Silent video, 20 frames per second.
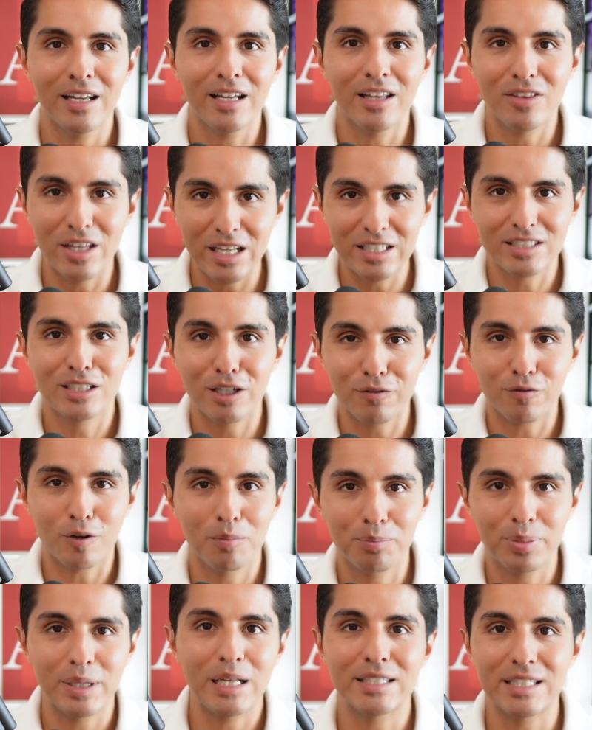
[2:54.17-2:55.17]
These
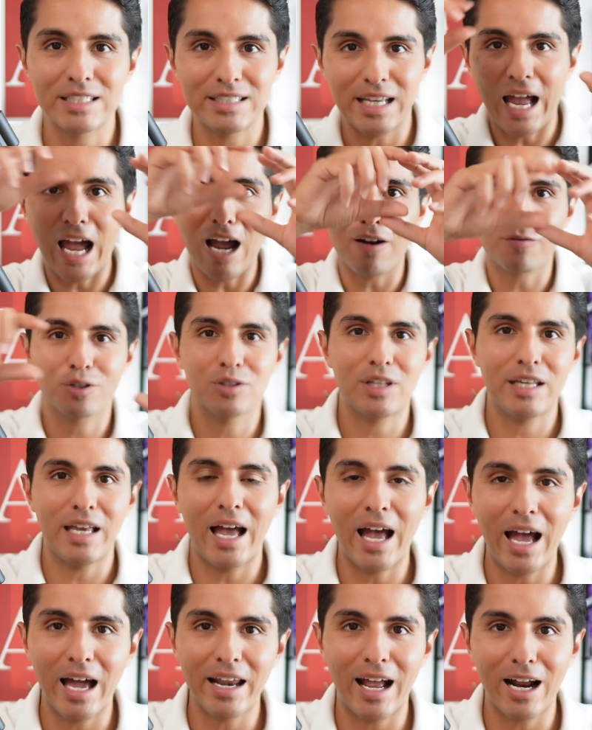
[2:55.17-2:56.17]
different pieces after the
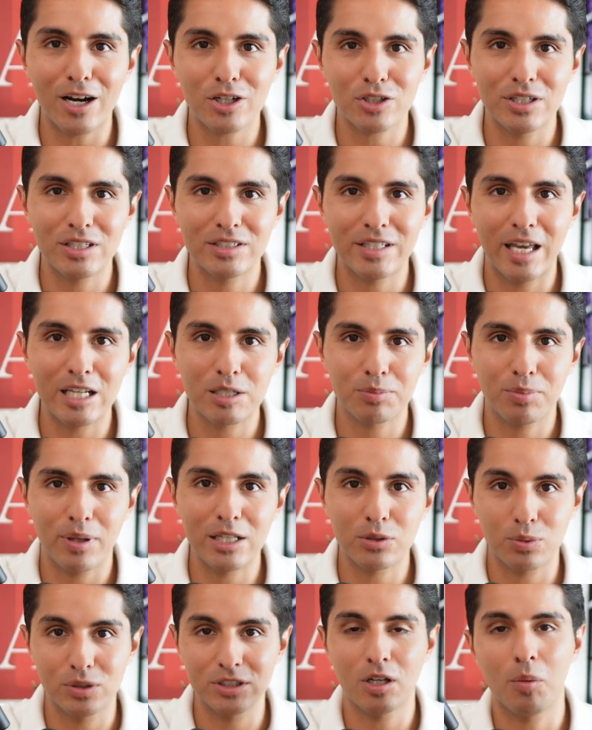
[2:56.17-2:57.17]
ad actually takes
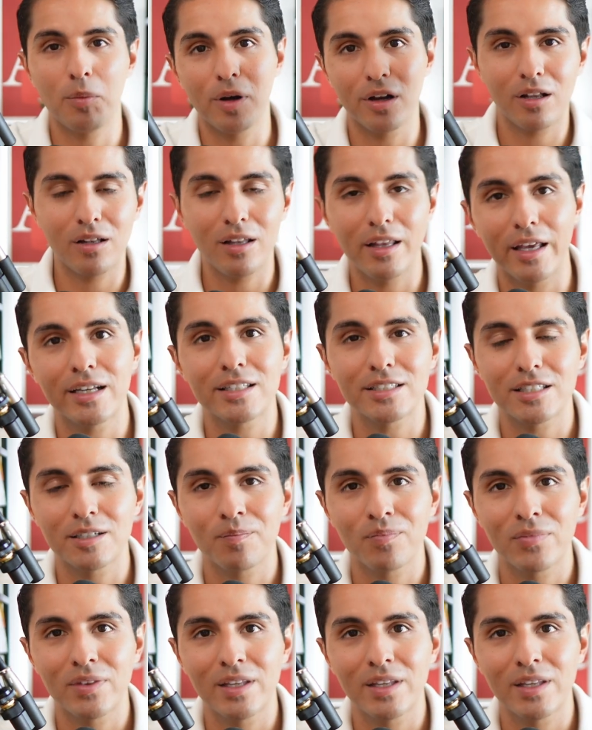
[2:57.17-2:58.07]
place when someone clicks,